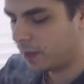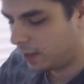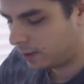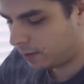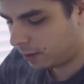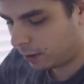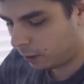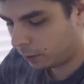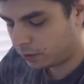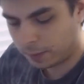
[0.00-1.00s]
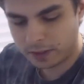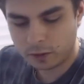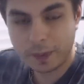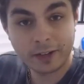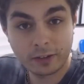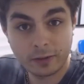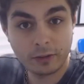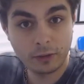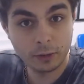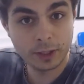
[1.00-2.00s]
So some of the specs of
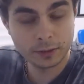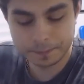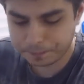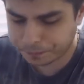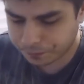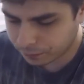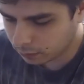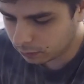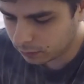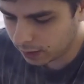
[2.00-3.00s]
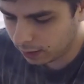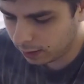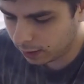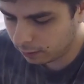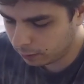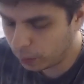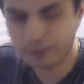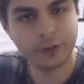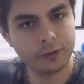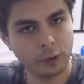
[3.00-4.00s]
this unit, well,
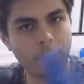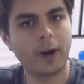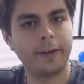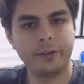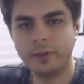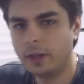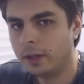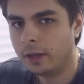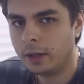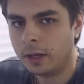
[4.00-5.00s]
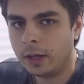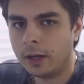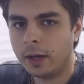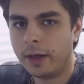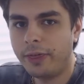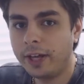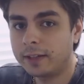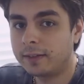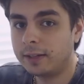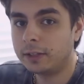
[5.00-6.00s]
first of all, price. I think
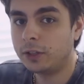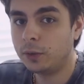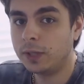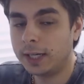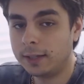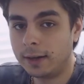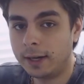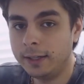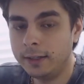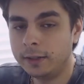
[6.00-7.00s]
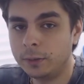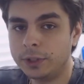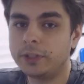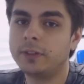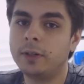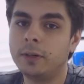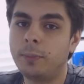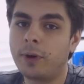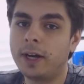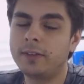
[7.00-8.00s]
it's still $299, which is the
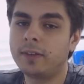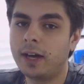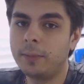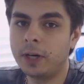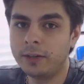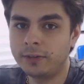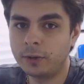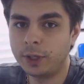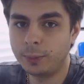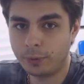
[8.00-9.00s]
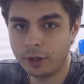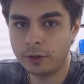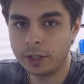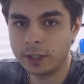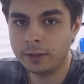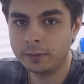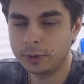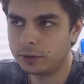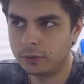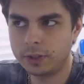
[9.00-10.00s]
price I bought it for in pre-order,
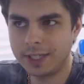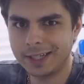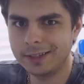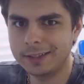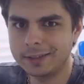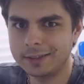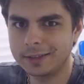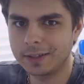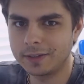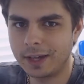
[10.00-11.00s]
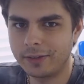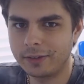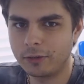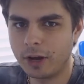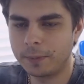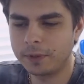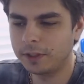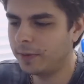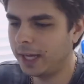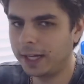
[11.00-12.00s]
which is ridiculous because it hasn't dropped
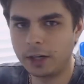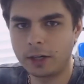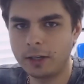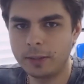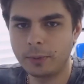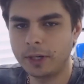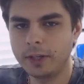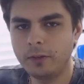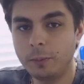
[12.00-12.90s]
at all in price.